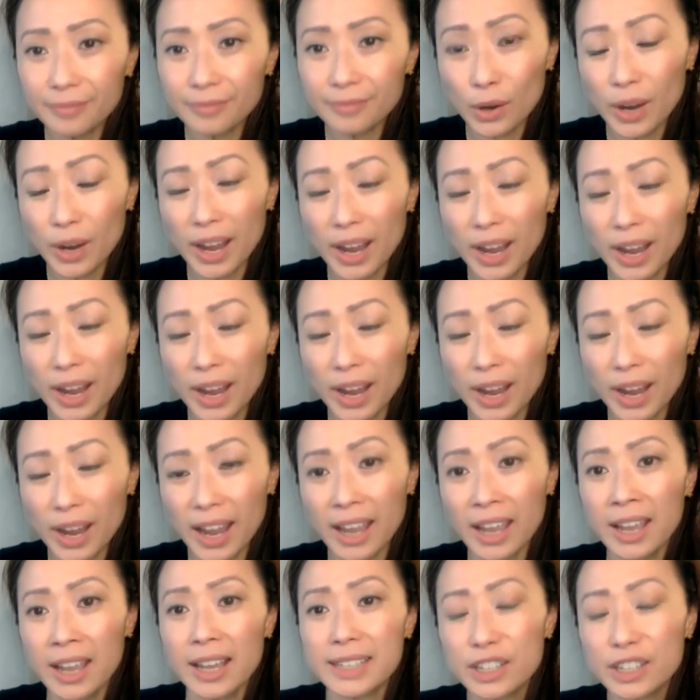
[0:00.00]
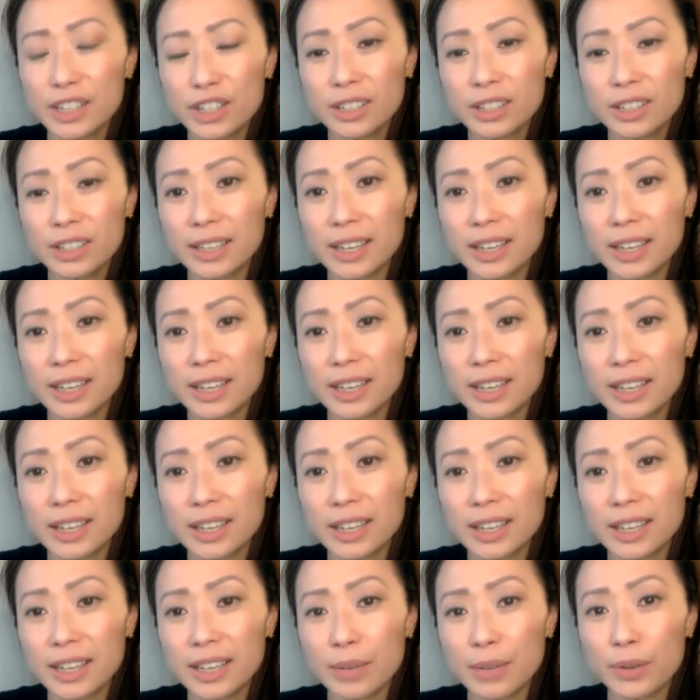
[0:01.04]
Okay.
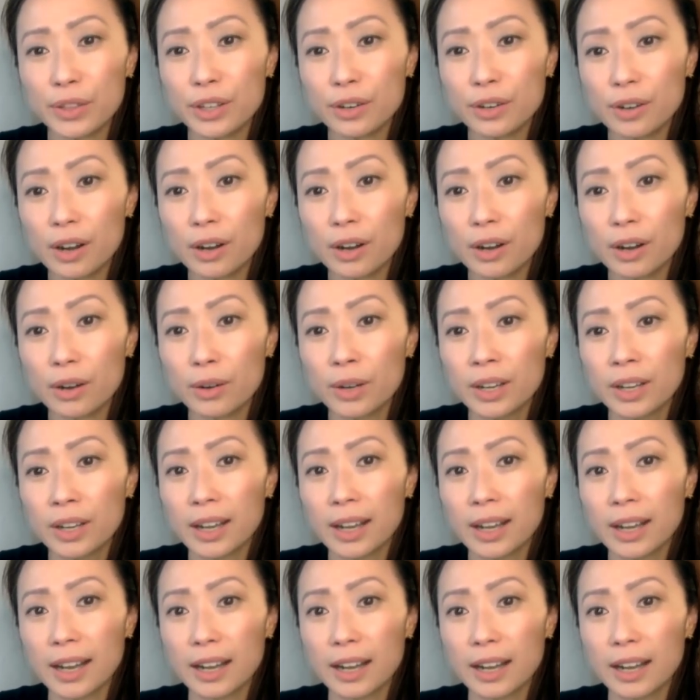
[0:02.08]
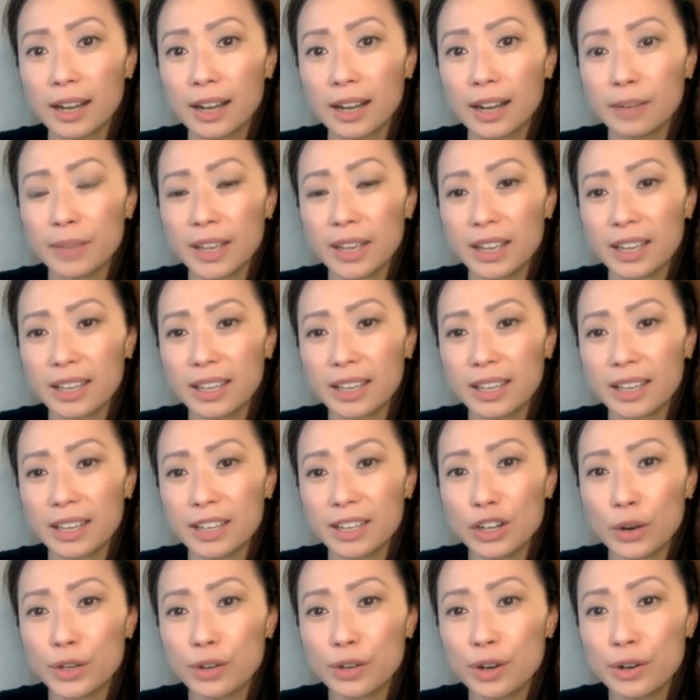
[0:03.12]
Additionally, with the euro, um,
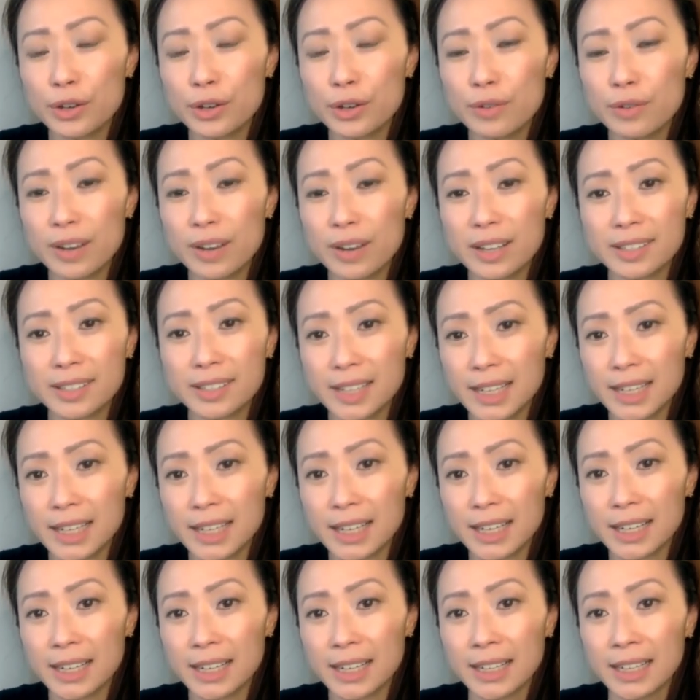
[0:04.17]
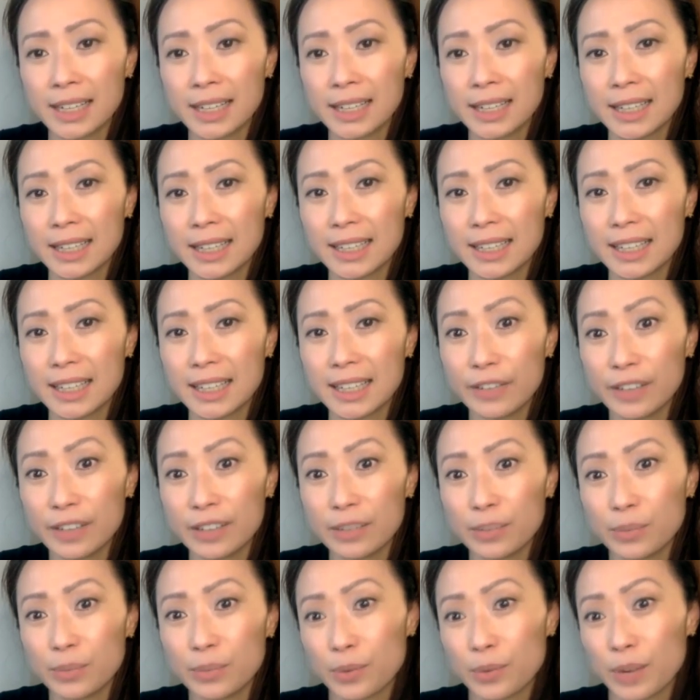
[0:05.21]
you know, euro USD,
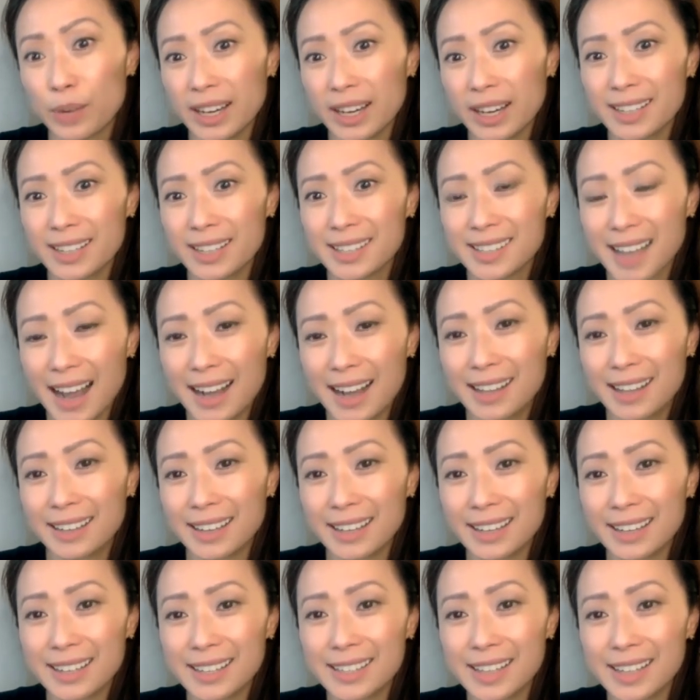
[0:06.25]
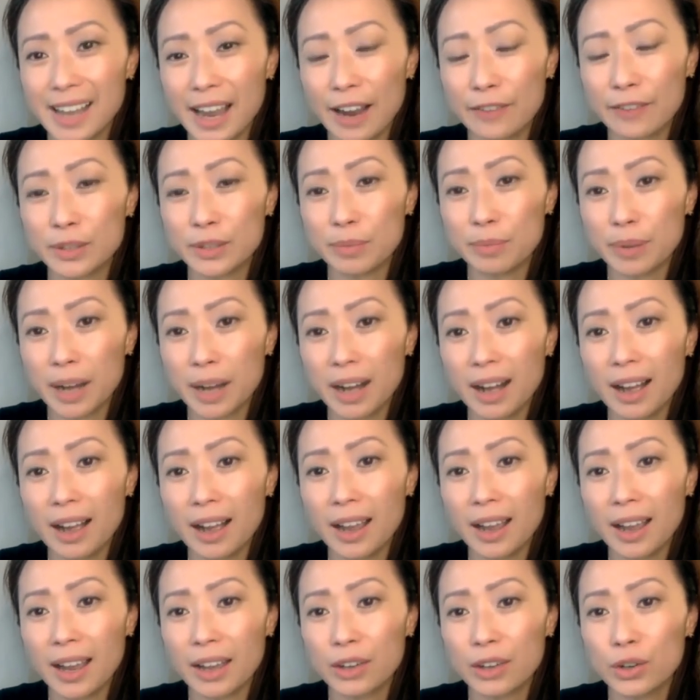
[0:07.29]
given what exactly it is they have
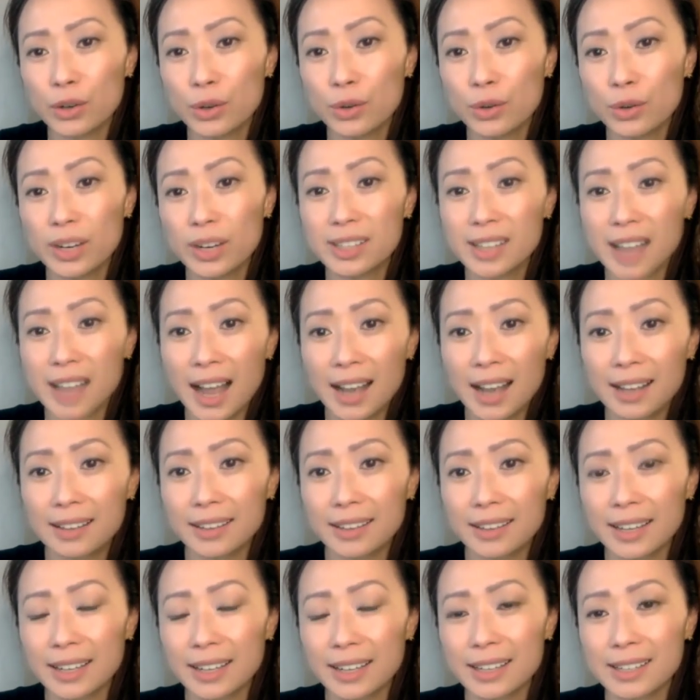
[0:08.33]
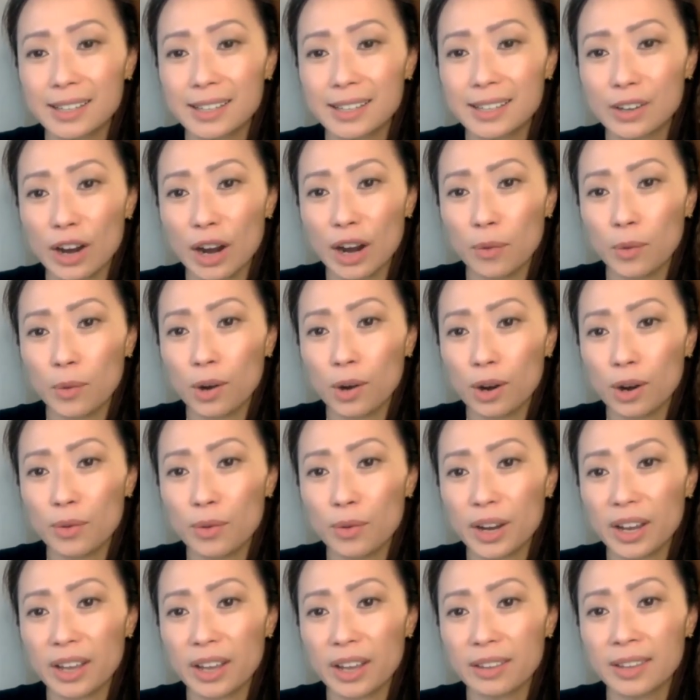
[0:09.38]
to buy and who exactly it is they're at
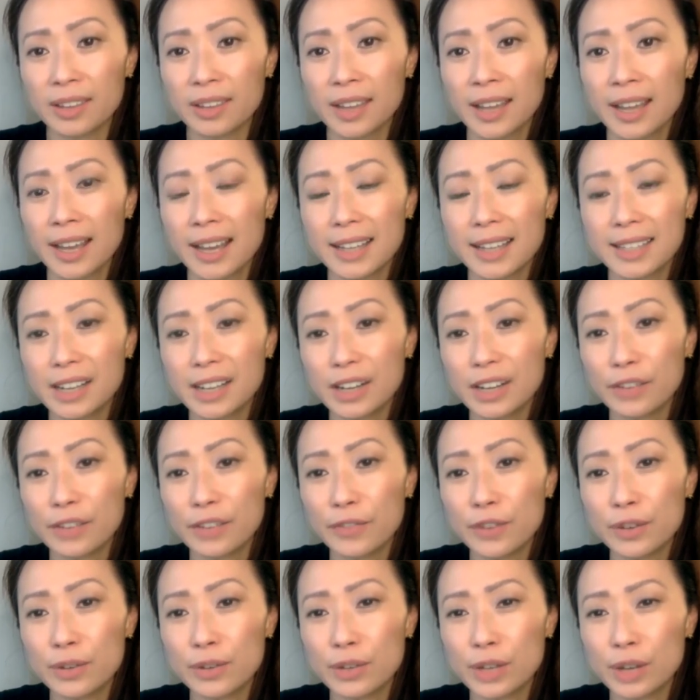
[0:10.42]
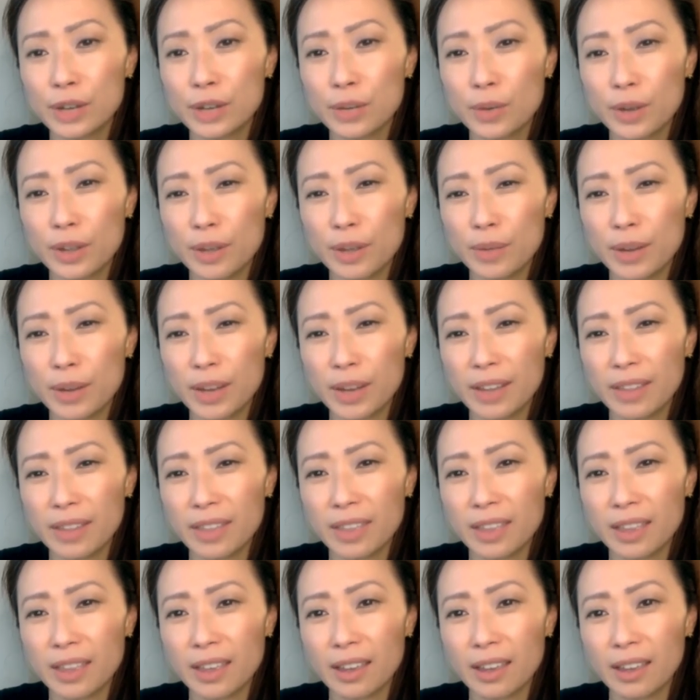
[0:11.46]
war with, it's not confusing where they would get
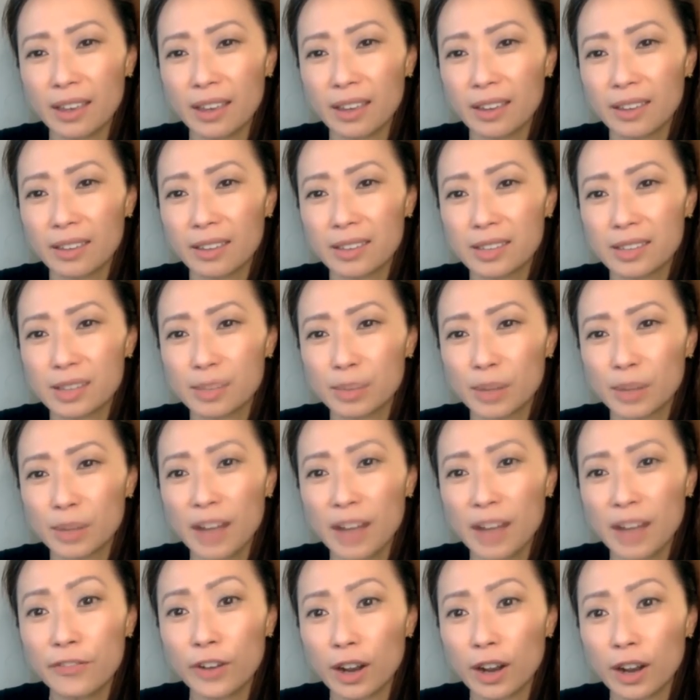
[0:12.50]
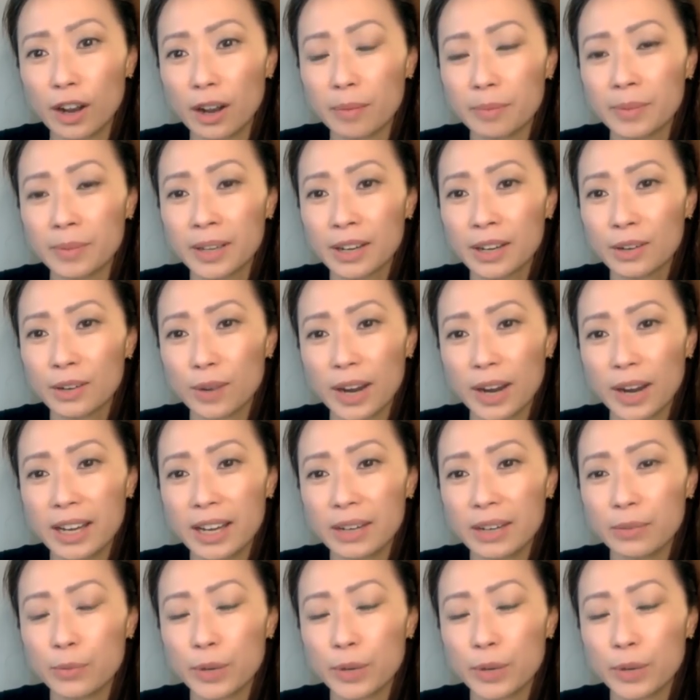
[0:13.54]
the the supply from, right?